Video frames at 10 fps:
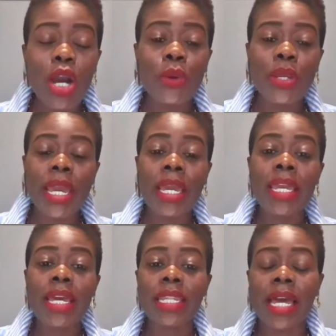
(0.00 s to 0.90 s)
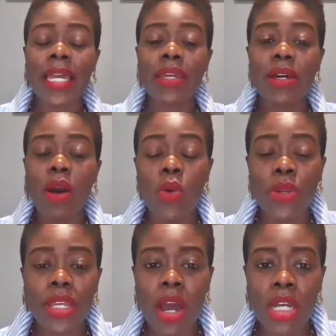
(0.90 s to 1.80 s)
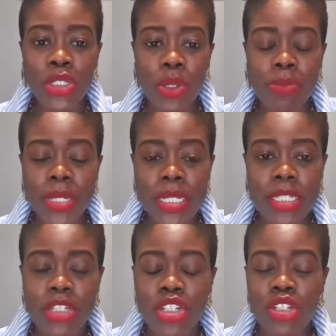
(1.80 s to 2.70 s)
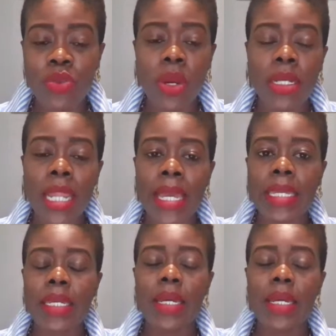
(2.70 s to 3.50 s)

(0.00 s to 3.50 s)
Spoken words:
Okay. Like, holding on to a piece because you are like,